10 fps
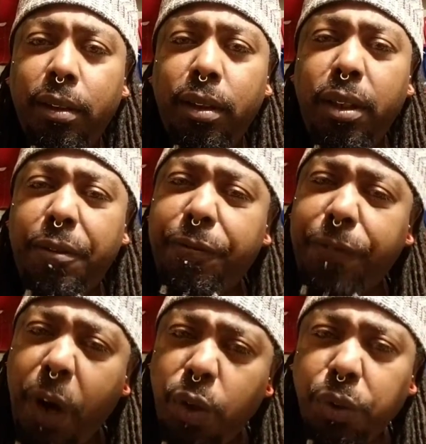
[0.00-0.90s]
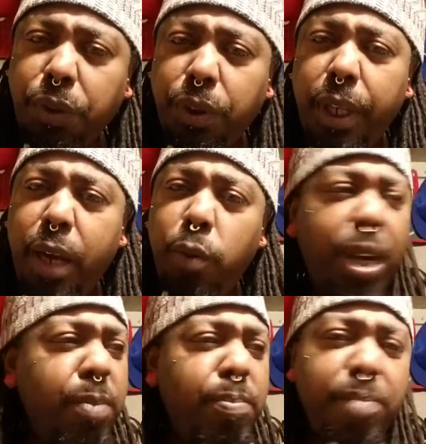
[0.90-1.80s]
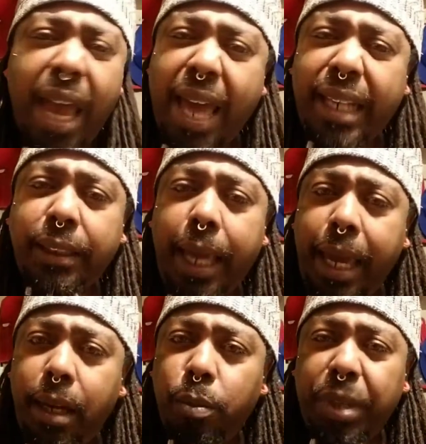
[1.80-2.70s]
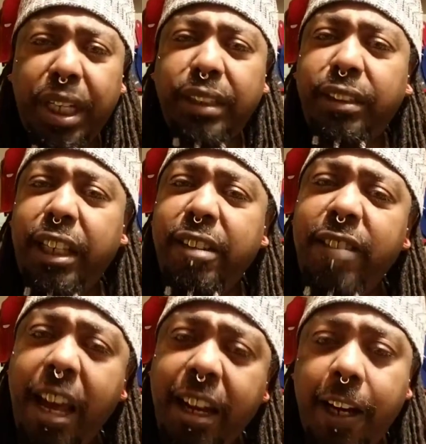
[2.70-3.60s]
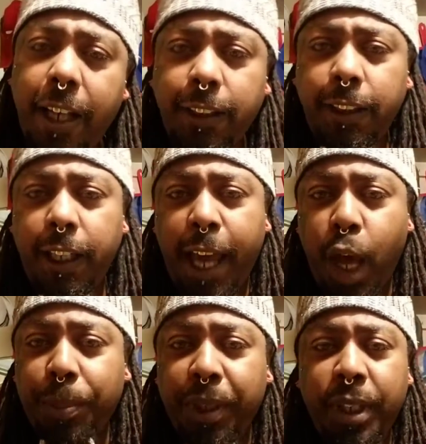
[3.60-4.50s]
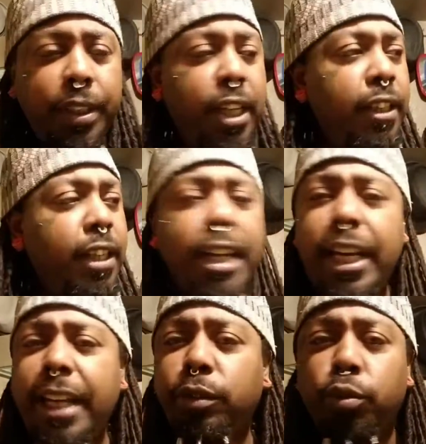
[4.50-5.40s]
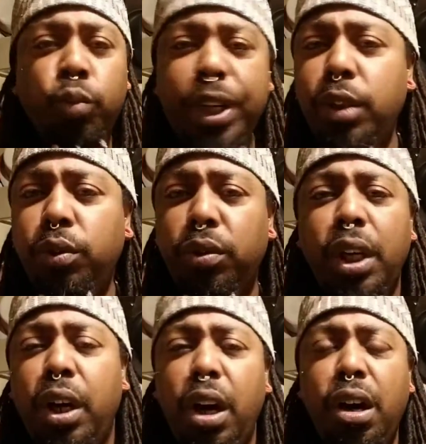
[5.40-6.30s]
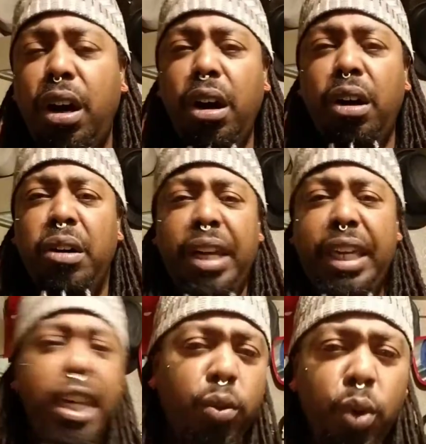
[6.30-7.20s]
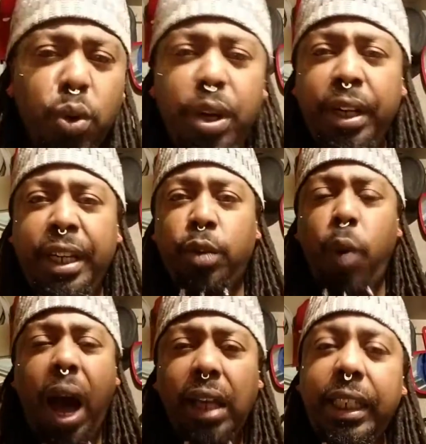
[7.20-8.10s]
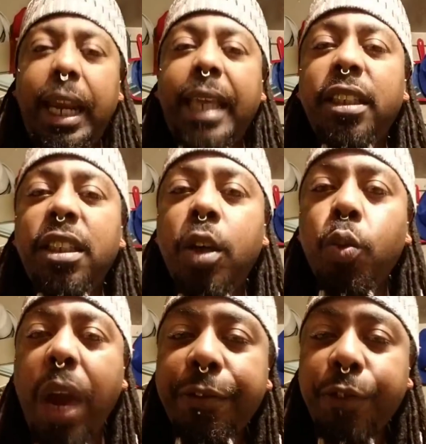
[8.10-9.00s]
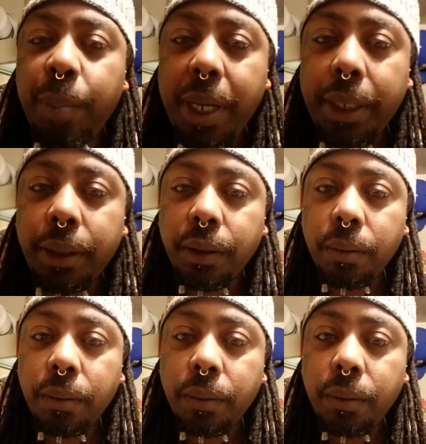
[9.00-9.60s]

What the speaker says: The first, and we mad as hell because didn't none of that shit happen. Did none of that real equal and equality they took away from us.